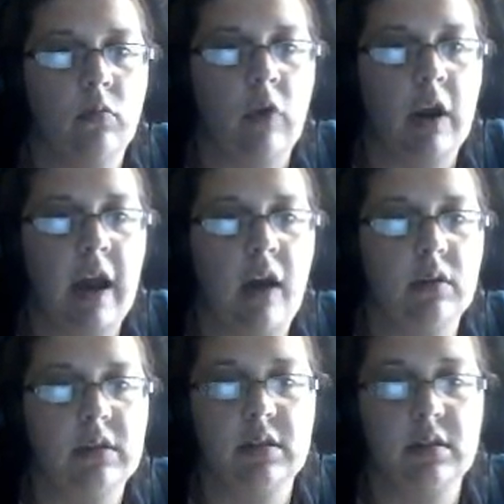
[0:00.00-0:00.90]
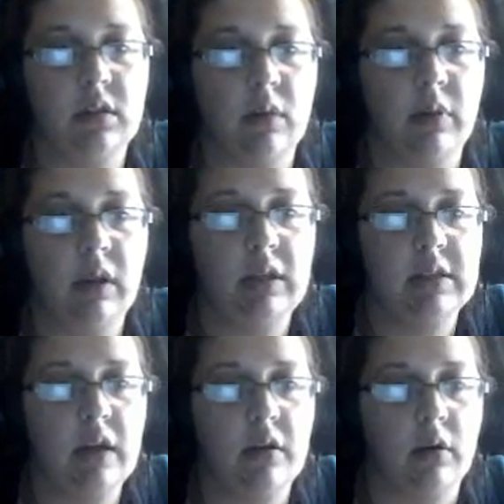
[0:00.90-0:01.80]
right now it's completely
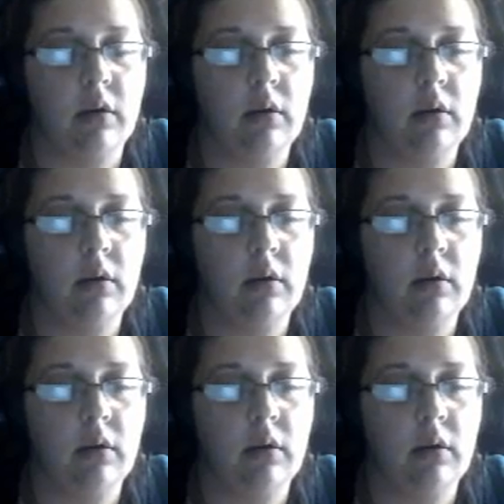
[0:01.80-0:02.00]
centered.